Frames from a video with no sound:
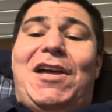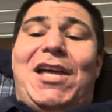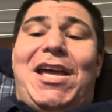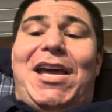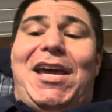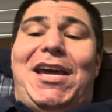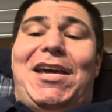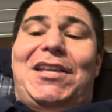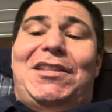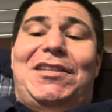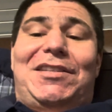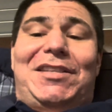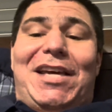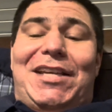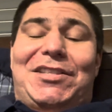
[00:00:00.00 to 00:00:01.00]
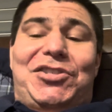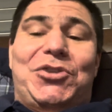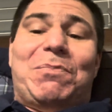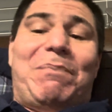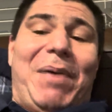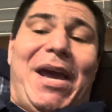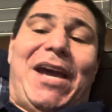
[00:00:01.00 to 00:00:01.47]
and that
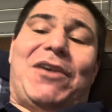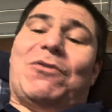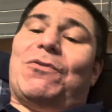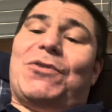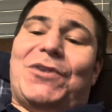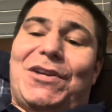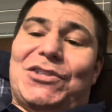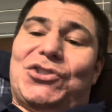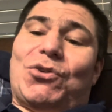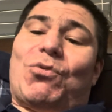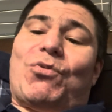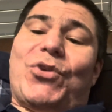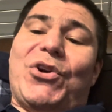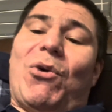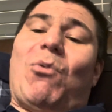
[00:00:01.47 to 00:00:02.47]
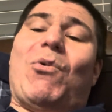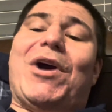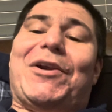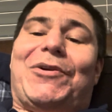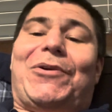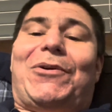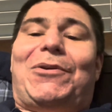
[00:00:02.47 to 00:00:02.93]
Japan is the real
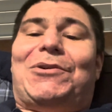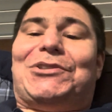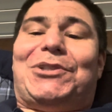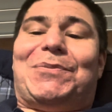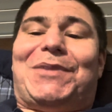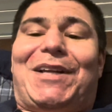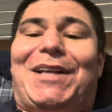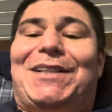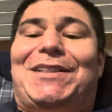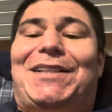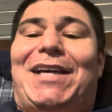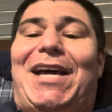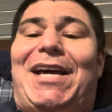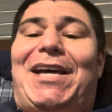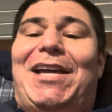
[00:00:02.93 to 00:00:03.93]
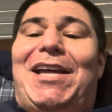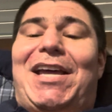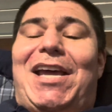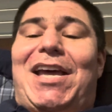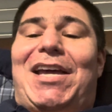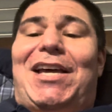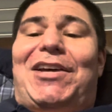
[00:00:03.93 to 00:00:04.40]
winner or something like that,
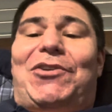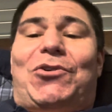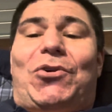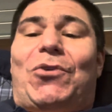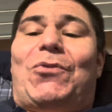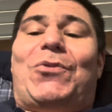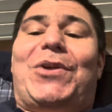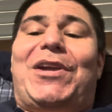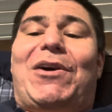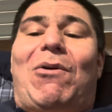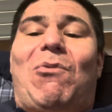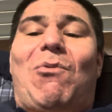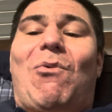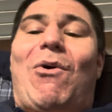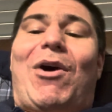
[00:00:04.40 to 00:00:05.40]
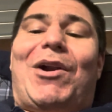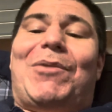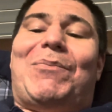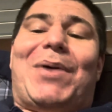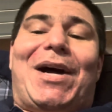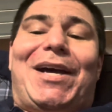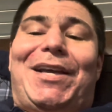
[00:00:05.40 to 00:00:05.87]
and Korea
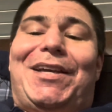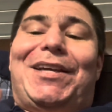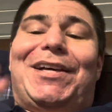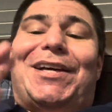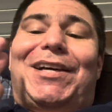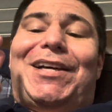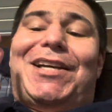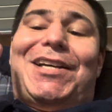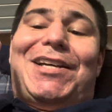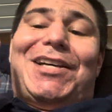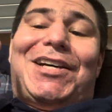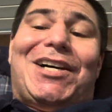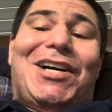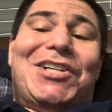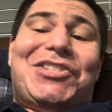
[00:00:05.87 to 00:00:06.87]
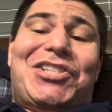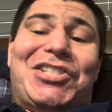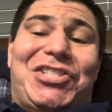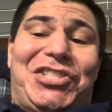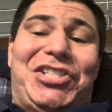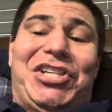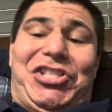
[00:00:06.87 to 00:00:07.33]
won by a
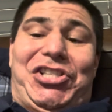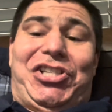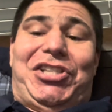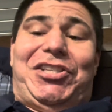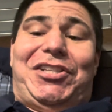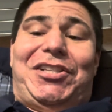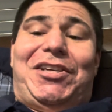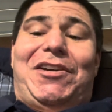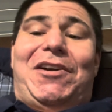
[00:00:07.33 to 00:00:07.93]
decision.